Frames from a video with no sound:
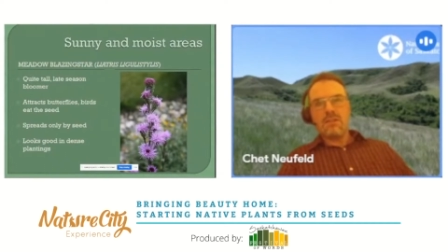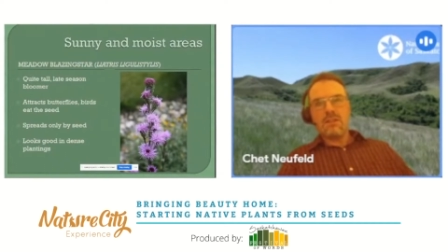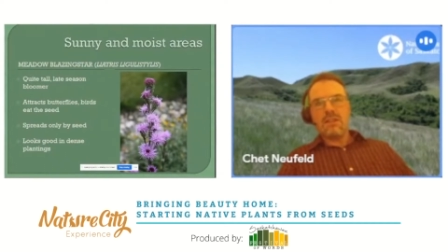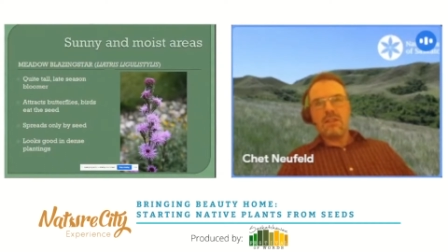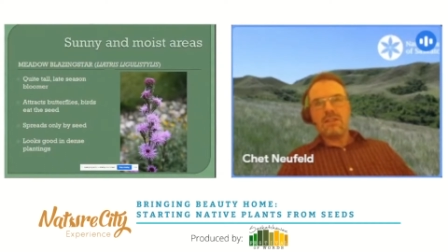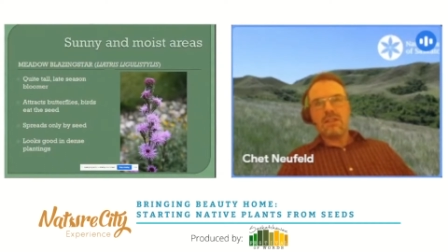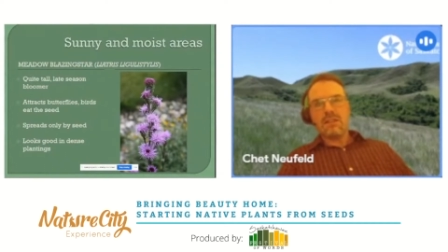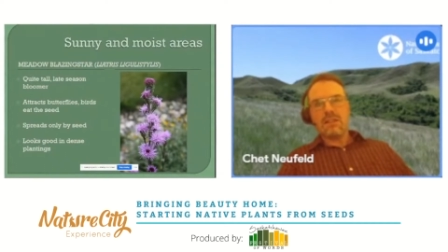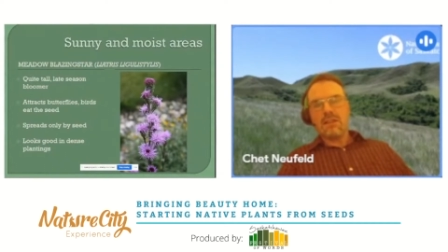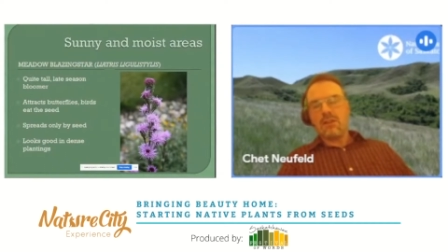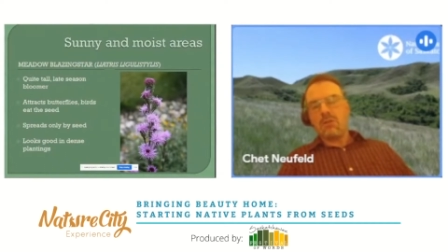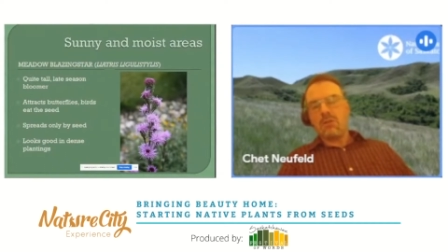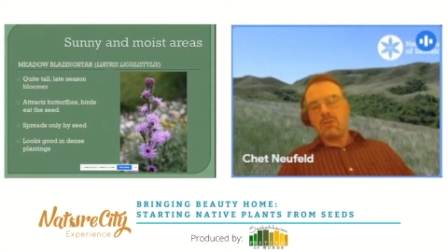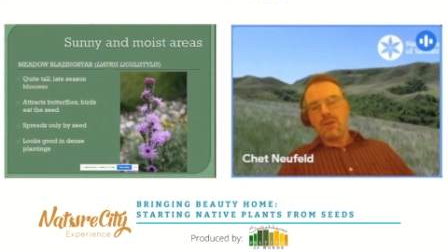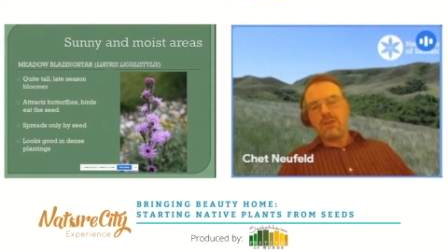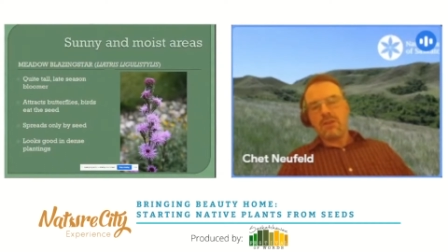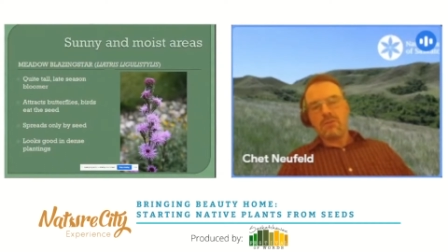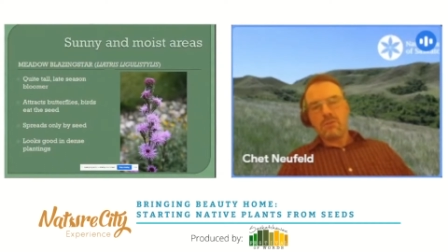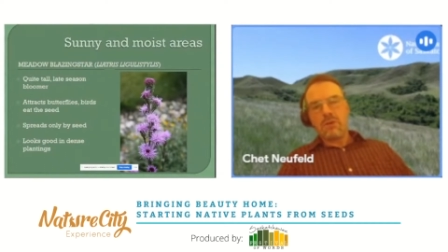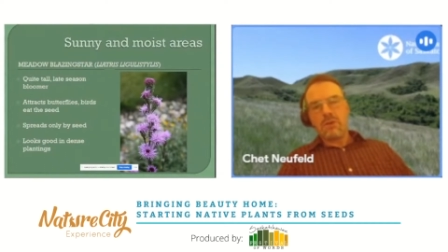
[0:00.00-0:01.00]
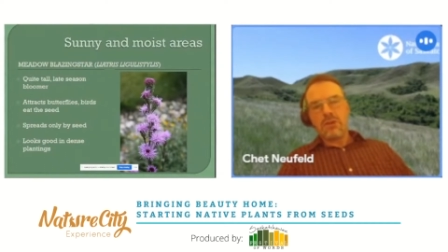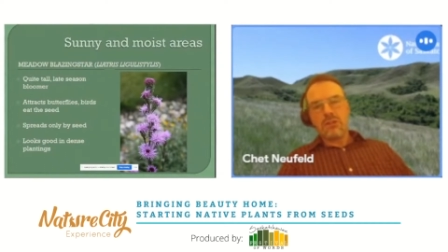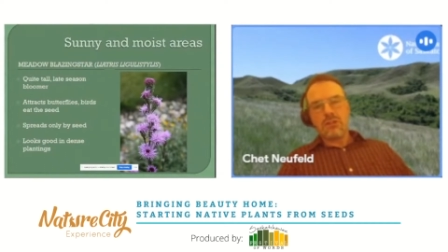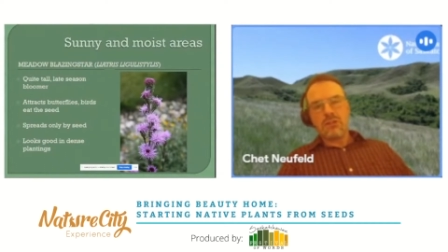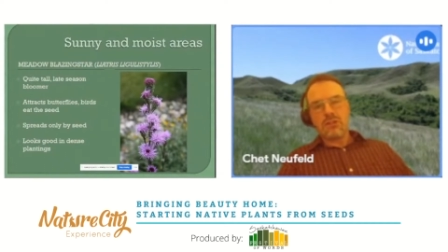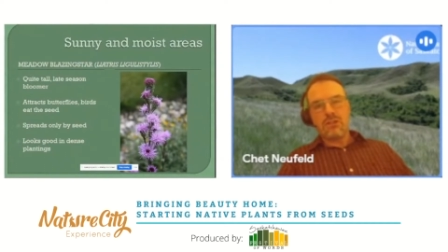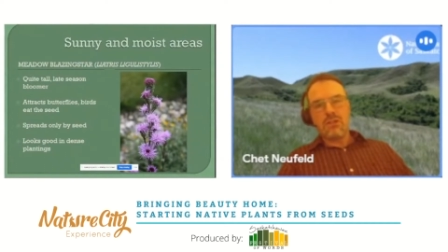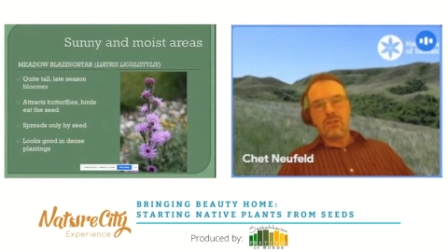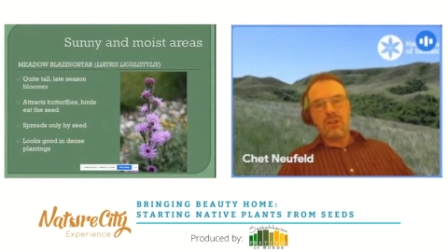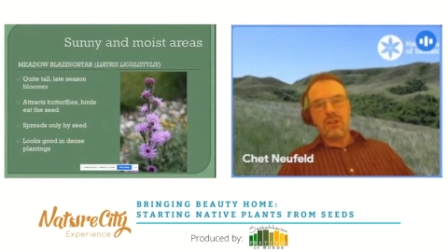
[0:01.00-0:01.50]
It needs a little bit of
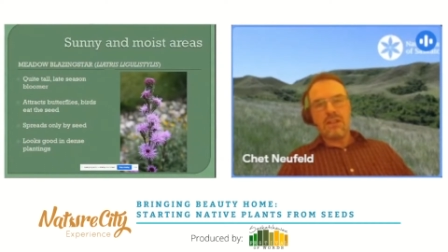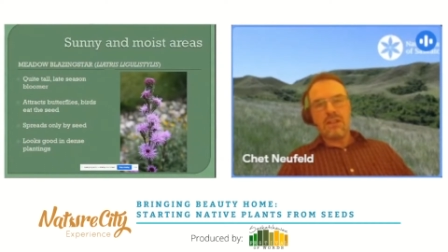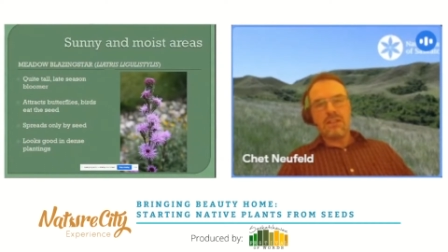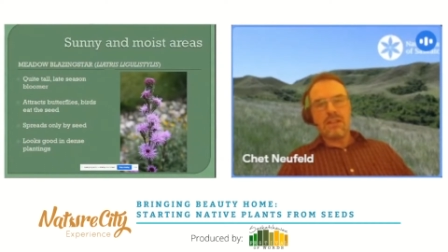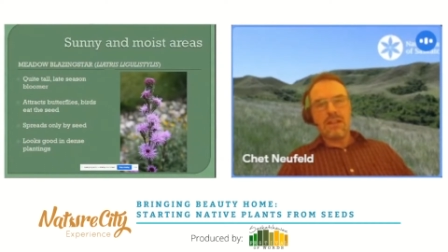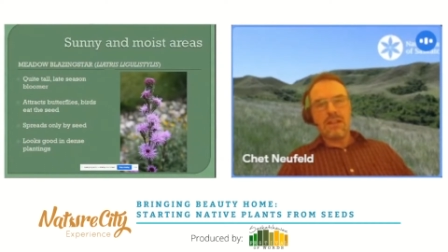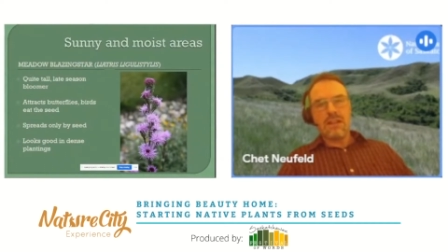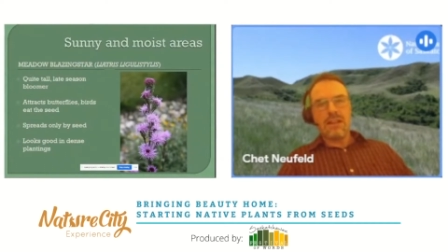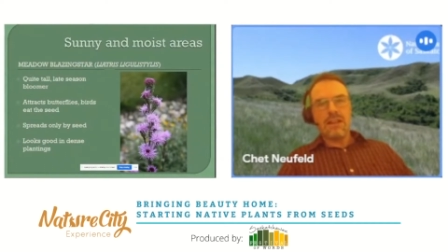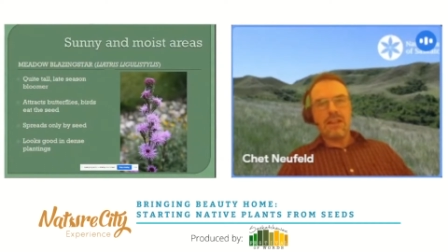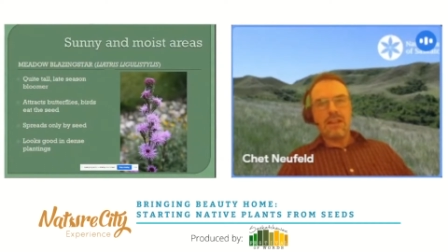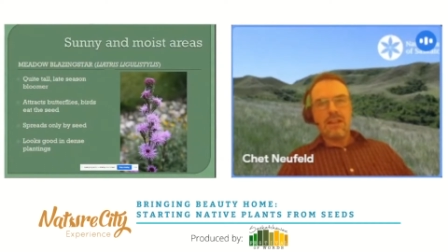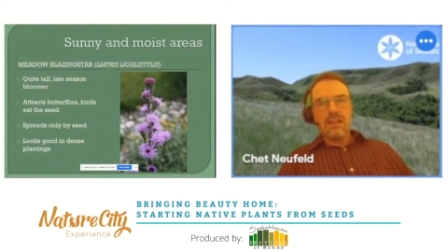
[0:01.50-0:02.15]
moisture, not a ton.